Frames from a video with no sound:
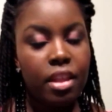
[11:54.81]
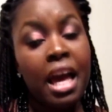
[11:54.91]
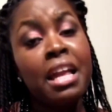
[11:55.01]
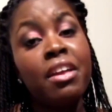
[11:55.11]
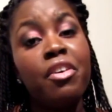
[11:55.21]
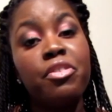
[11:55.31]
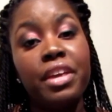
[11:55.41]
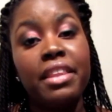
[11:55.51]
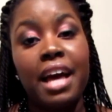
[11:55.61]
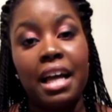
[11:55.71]
And another
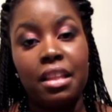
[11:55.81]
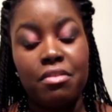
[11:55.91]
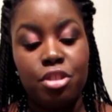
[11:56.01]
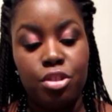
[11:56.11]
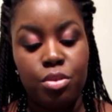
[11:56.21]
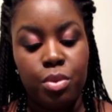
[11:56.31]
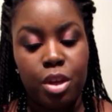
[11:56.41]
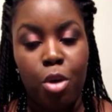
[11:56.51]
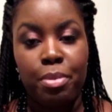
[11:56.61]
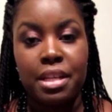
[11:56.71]
thing that I love to do with
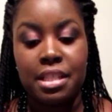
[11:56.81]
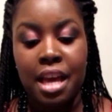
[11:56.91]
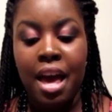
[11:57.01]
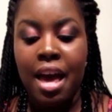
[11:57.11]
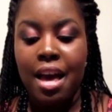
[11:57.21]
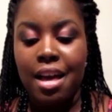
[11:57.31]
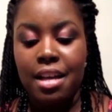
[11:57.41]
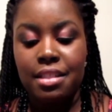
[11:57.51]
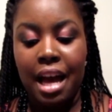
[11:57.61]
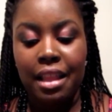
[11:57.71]
Copious
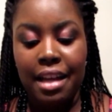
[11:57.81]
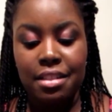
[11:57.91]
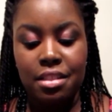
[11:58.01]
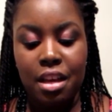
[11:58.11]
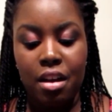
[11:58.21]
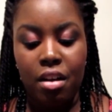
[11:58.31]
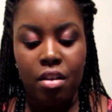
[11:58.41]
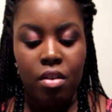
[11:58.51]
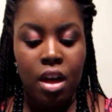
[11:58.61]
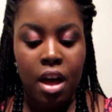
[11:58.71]
is I like to
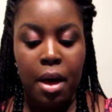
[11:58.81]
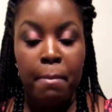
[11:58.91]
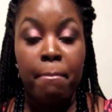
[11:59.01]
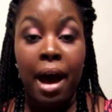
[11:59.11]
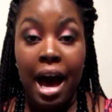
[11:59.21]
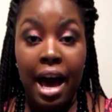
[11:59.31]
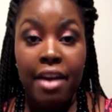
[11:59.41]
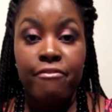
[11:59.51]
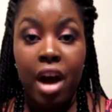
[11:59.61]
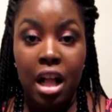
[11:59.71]
tell
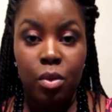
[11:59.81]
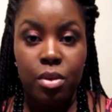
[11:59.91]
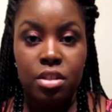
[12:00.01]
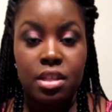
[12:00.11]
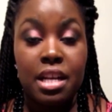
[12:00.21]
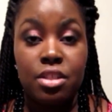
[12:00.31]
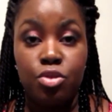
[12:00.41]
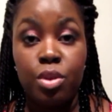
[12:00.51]
my followers, because you